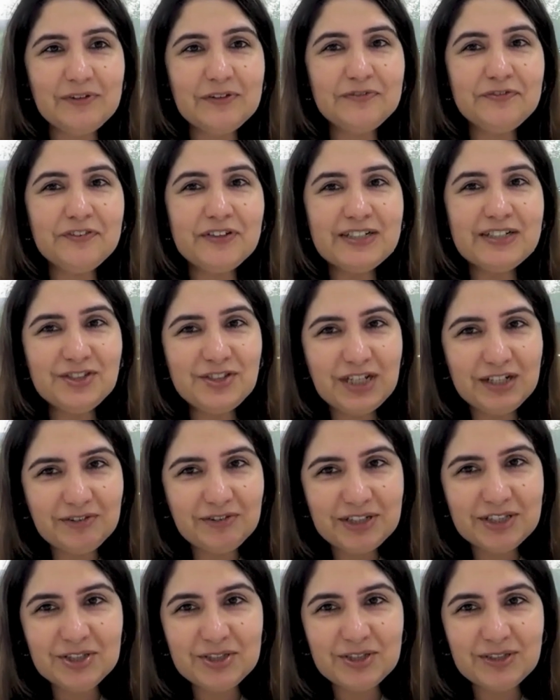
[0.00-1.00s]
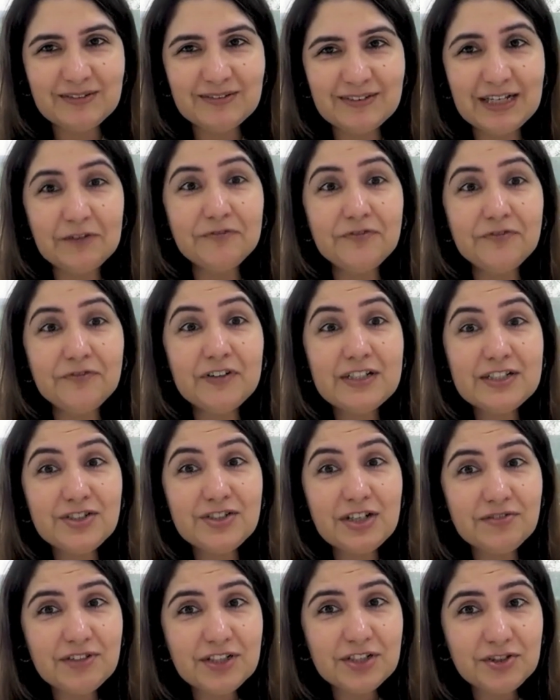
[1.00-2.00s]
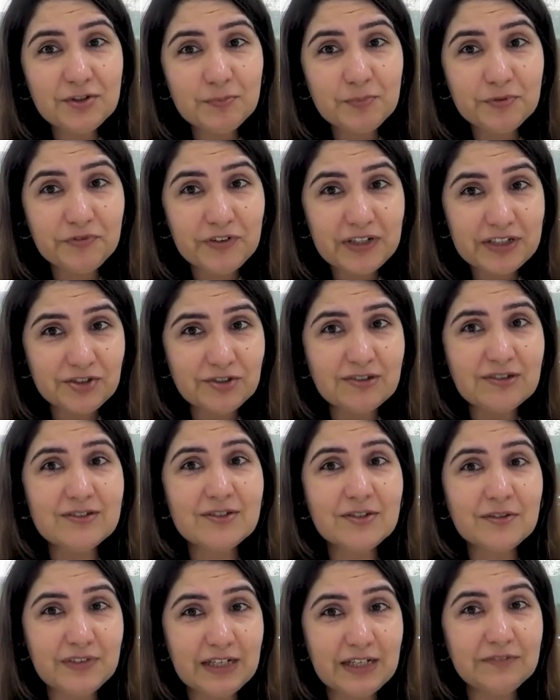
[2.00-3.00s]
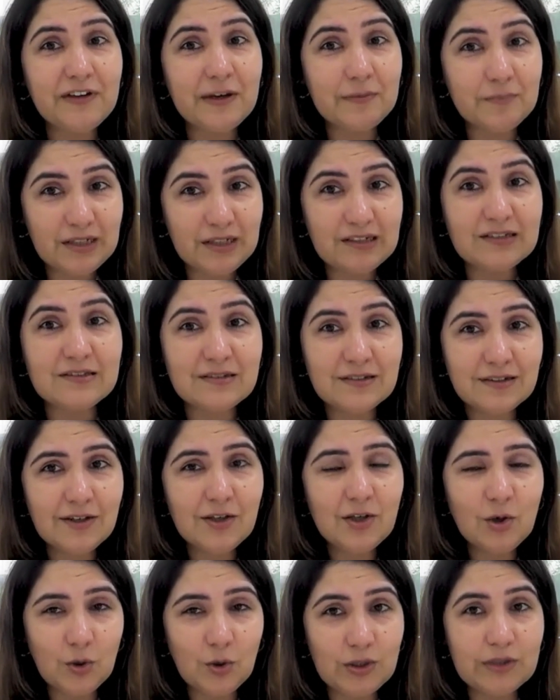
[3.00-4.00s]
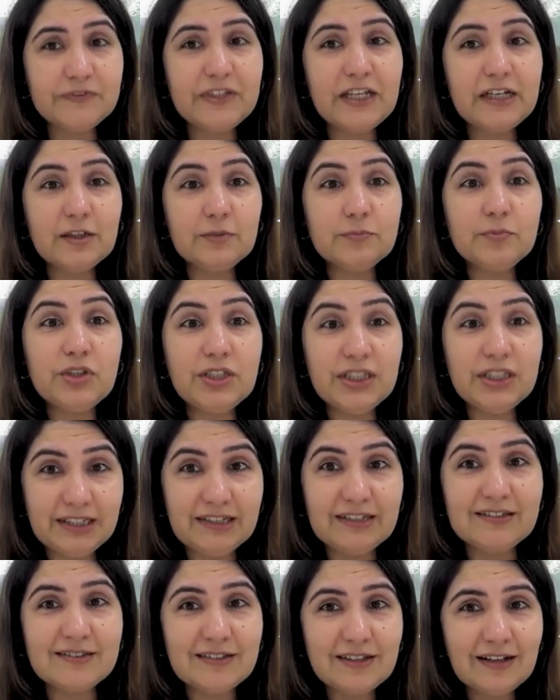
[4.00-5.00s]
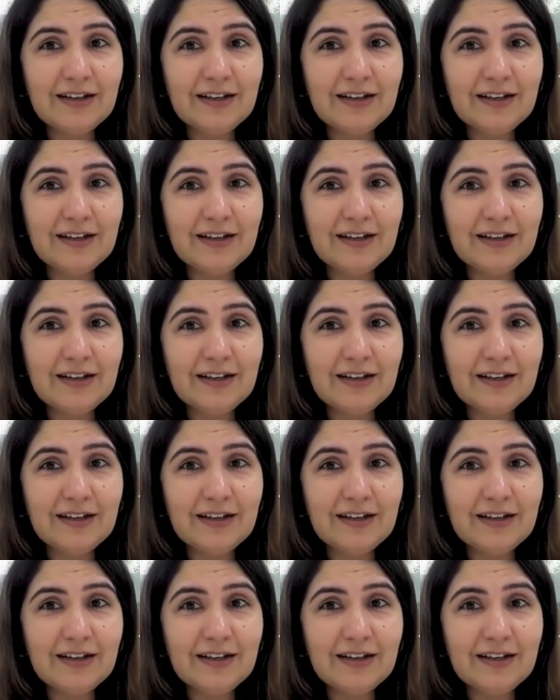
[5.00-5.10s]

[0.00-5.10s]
were first generation, they are first generation professionals of their families or of their communities.